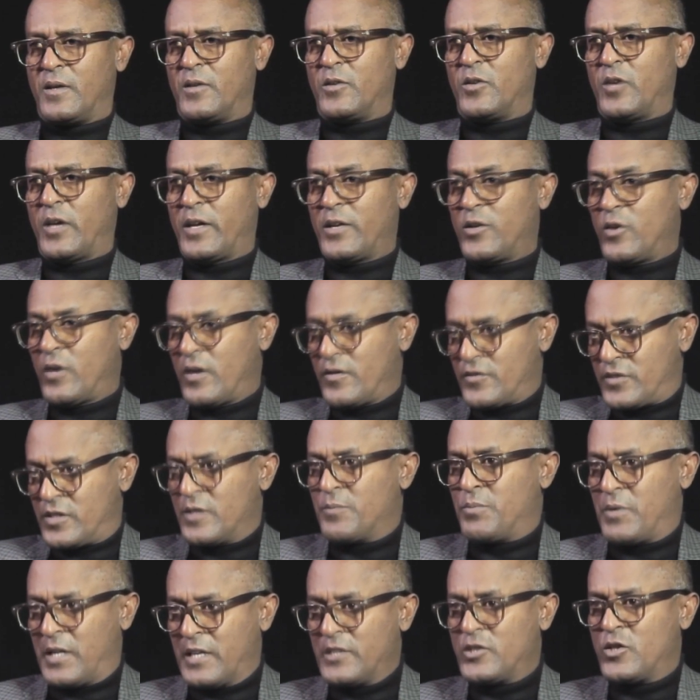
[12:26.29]
And you have
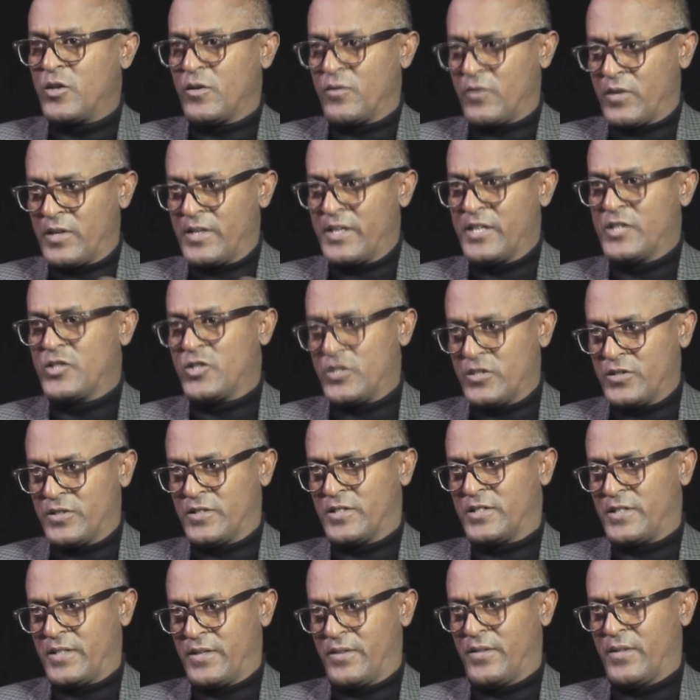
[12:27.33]
plenty of
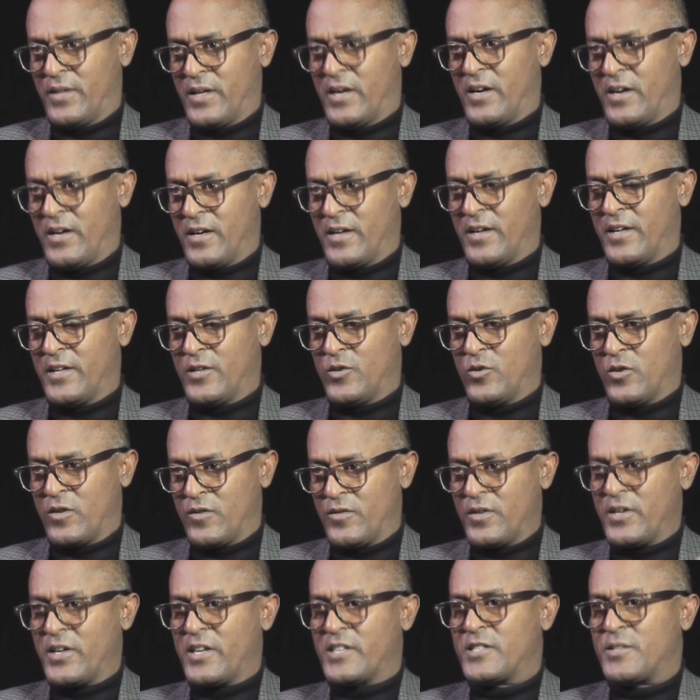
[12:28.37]
renditions in there, and
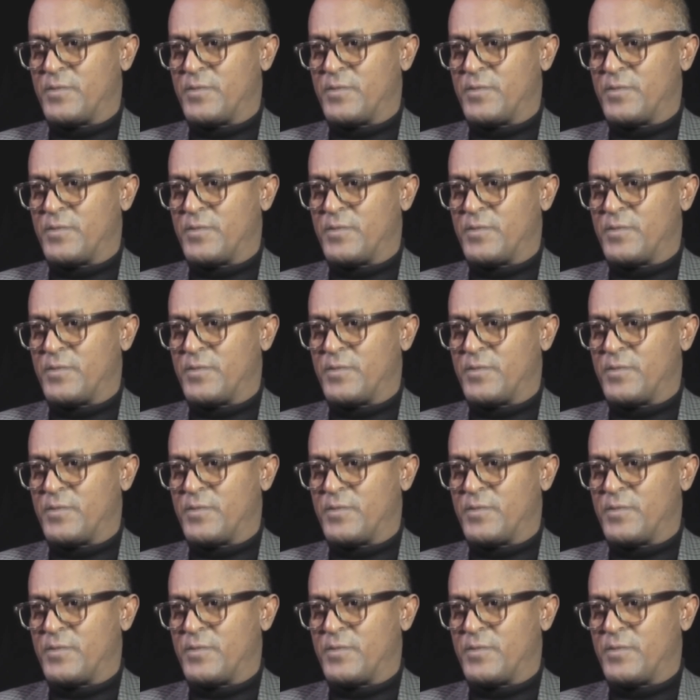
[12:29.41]
you're very